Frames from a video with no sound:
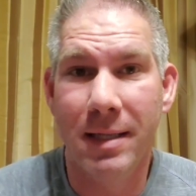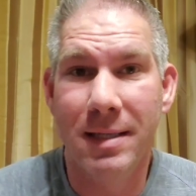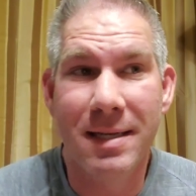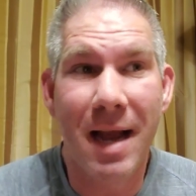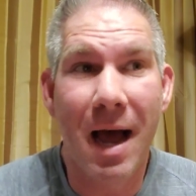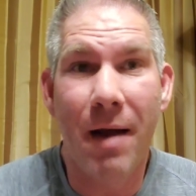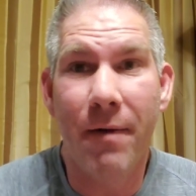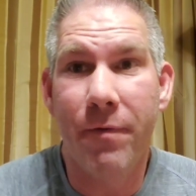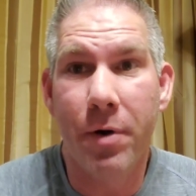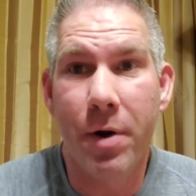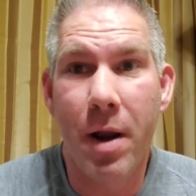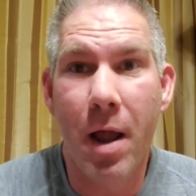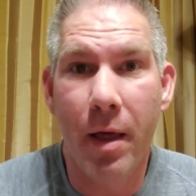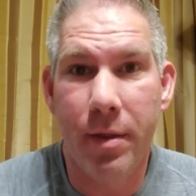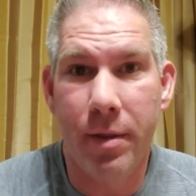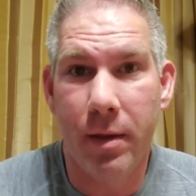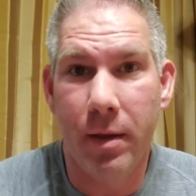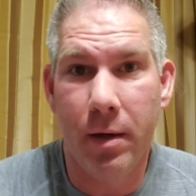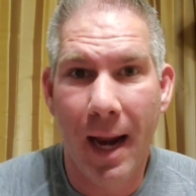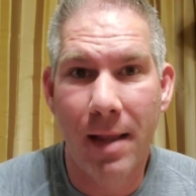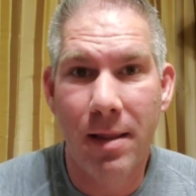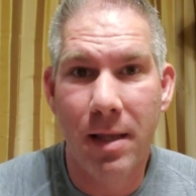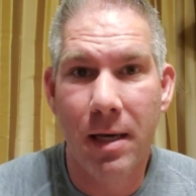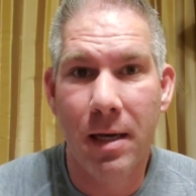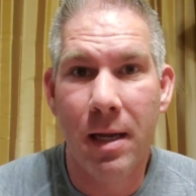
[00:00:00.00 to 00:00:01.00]
It's not for
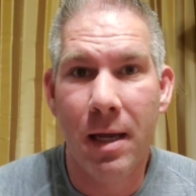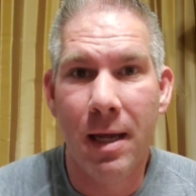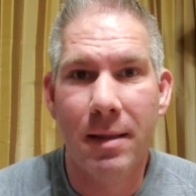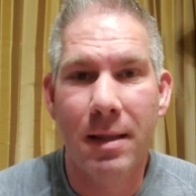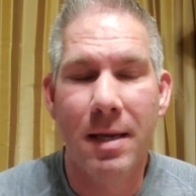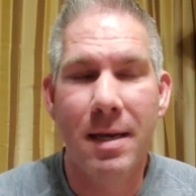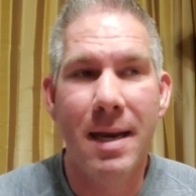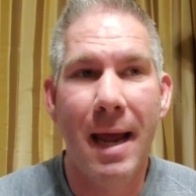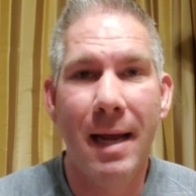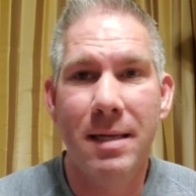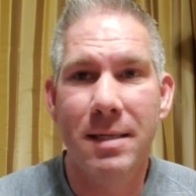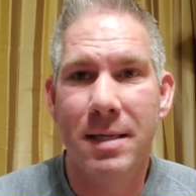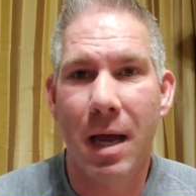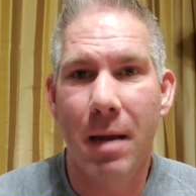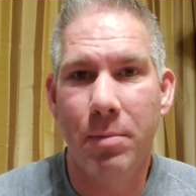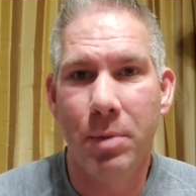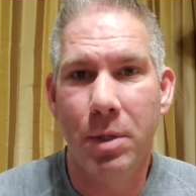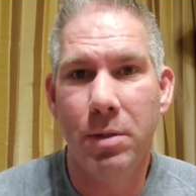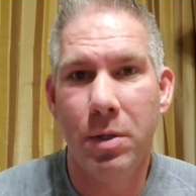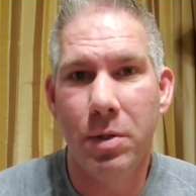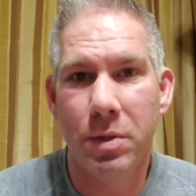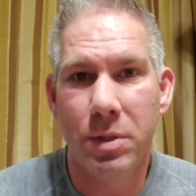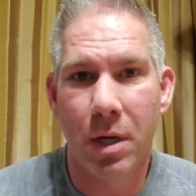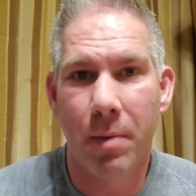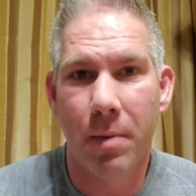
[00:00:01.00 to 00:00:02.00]
nothing. And then the next time
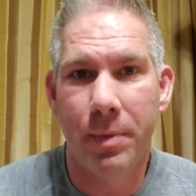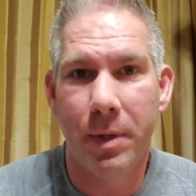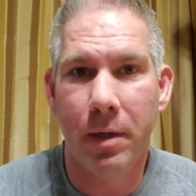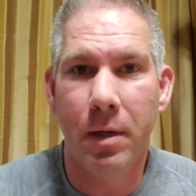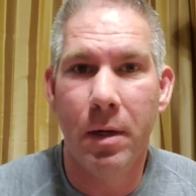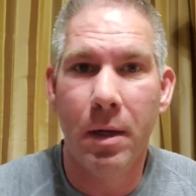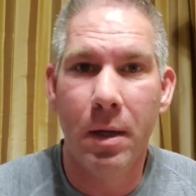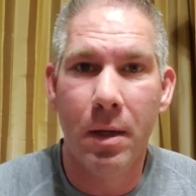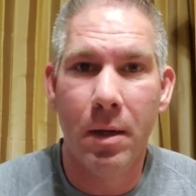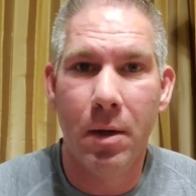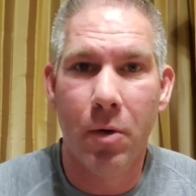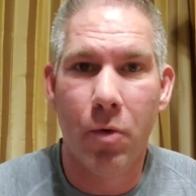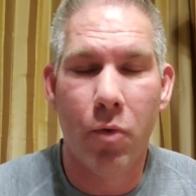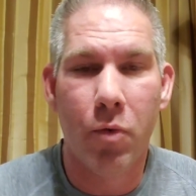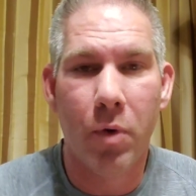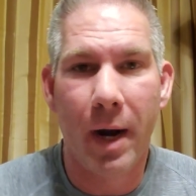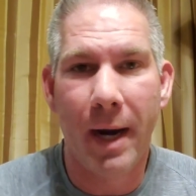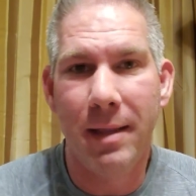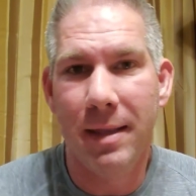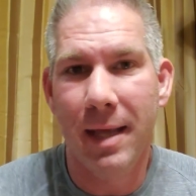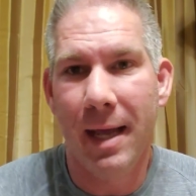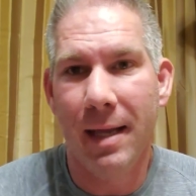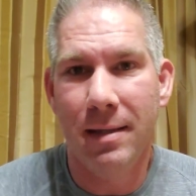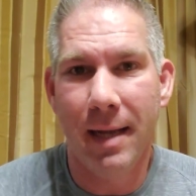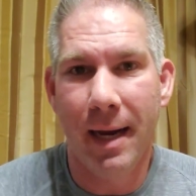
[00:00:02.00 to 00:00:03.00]
you do something,
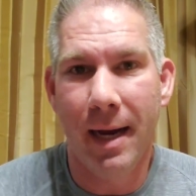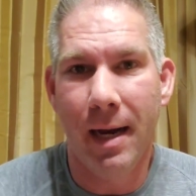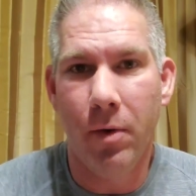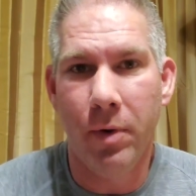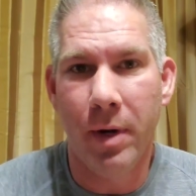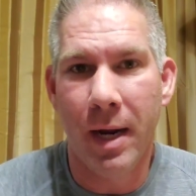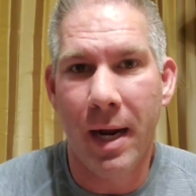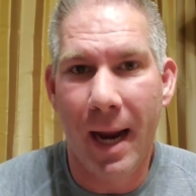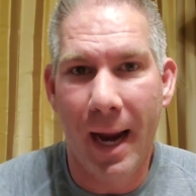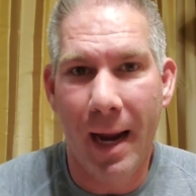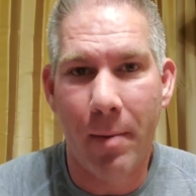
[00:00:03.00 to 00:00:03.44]
write that down.